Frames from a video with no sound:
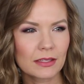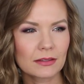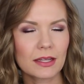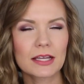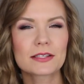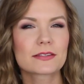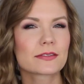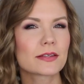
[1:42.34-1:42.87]

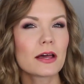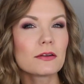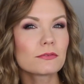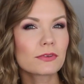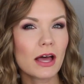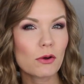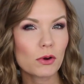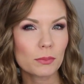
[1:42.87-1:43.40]
like
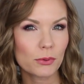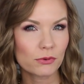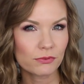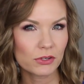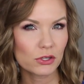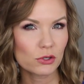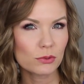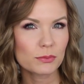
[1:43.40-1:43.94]
sunflower
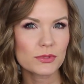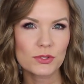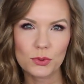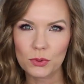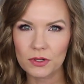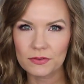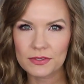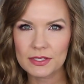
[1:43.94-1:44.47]
perfume
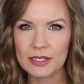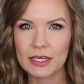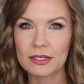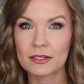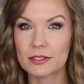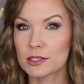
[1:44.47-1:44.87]
sort of scent.